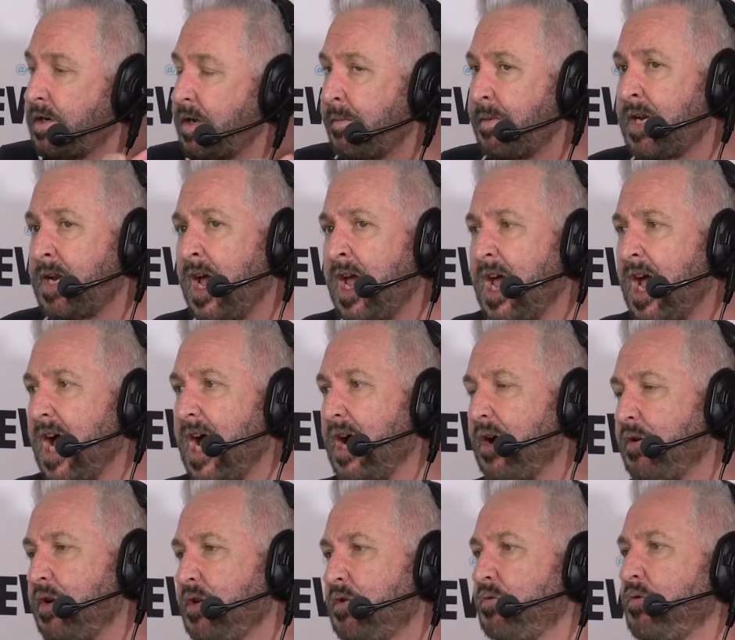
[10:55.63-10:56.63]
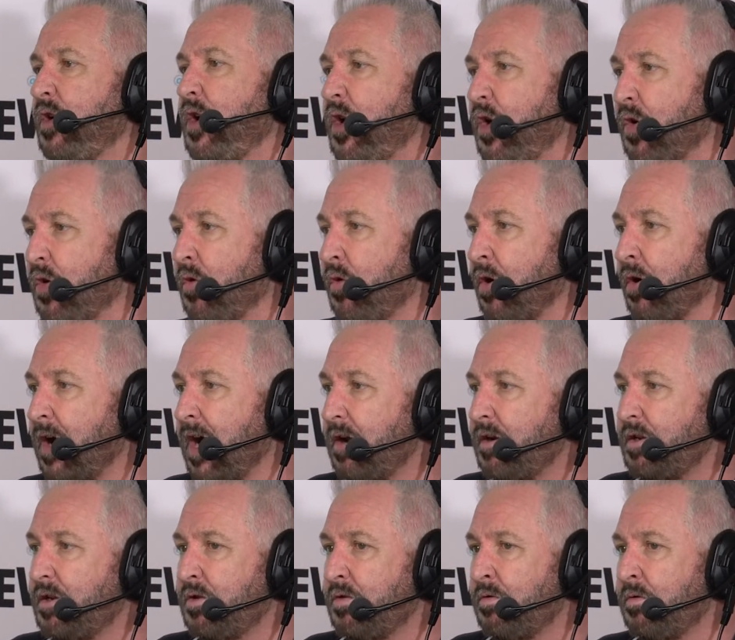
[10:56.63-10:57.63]
I mean, how do you know, or how
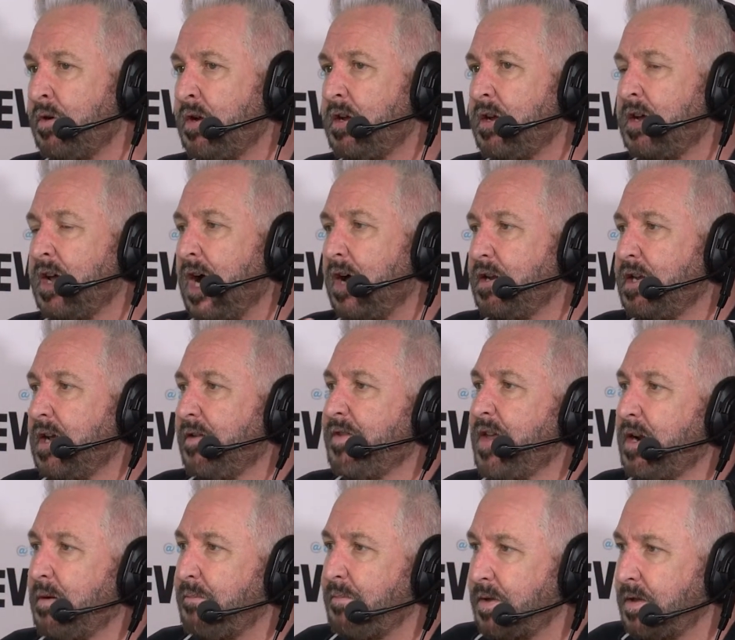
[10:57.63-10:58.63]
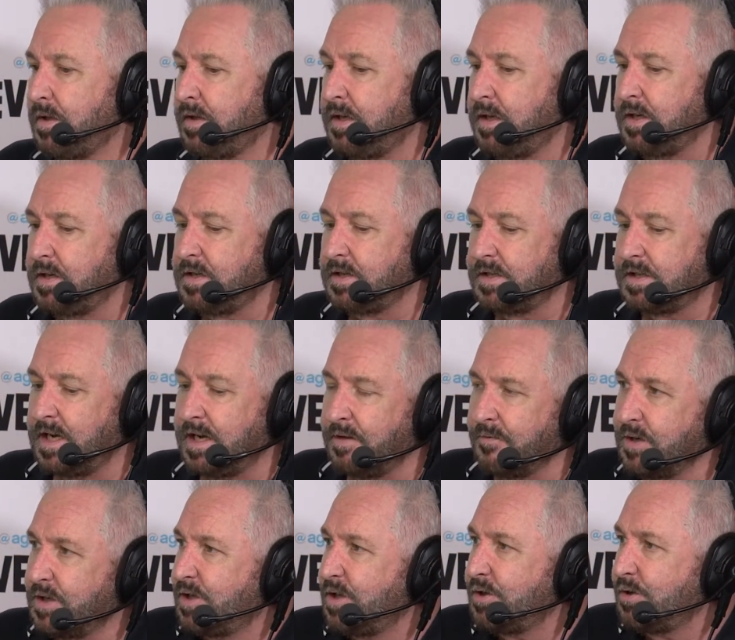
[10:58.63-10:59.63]
do you have that ability to say,
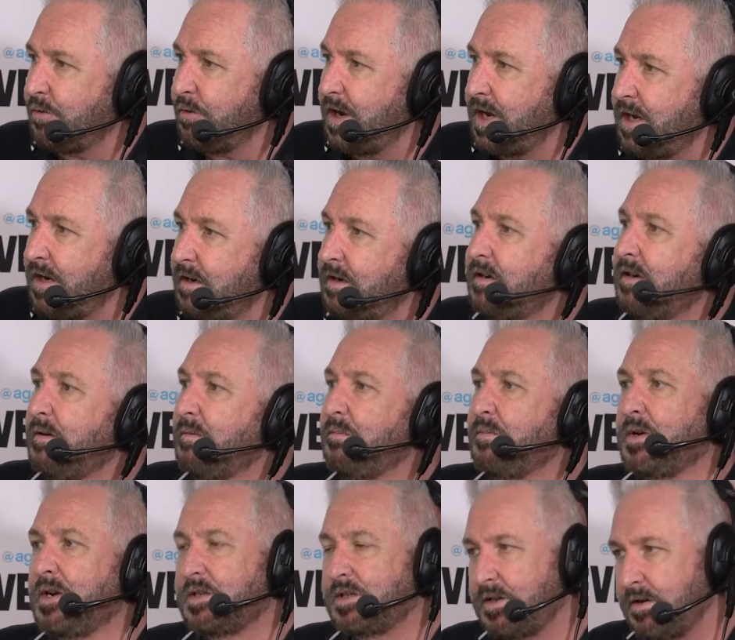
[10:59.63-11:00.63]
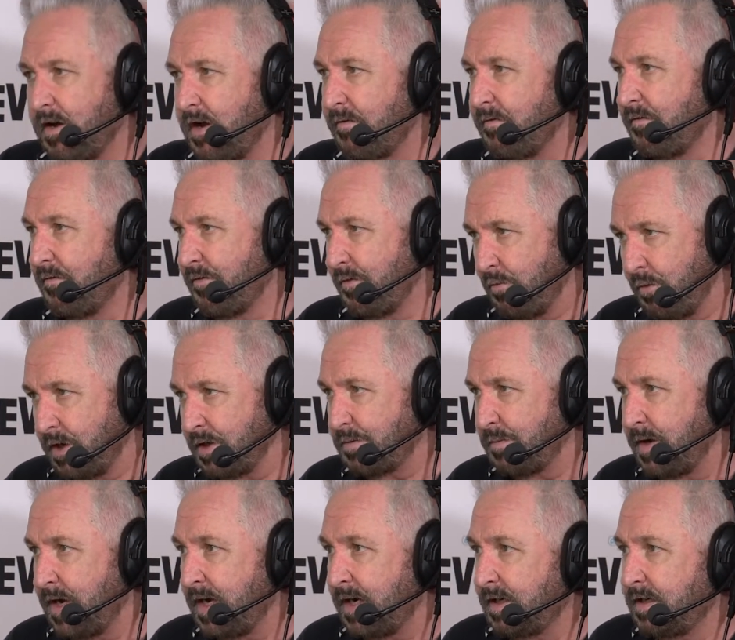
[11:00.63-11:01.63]
this is great, but it's not for Wes Mack?